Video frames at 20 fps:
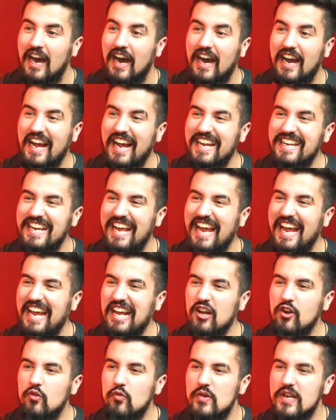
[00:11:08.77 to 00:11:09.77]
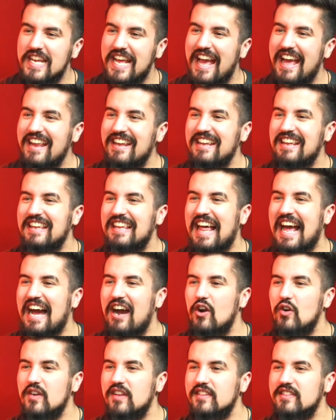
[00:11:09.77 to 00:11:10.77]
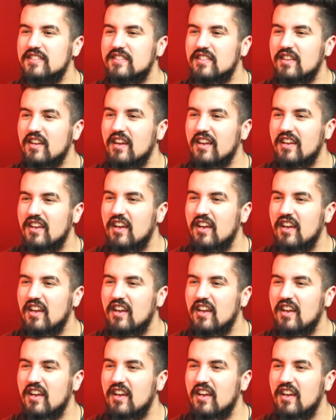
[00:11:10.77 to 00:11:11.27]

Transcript: Uh, an angry and loudest